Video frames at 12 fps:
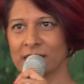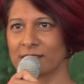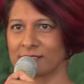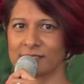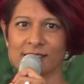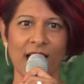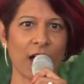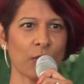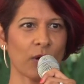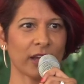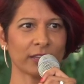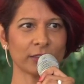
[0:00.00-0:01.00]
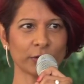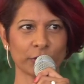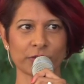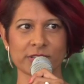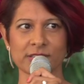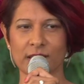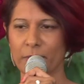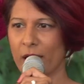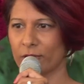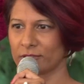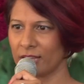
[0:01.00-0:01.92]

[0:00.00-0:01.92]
this is how I learned about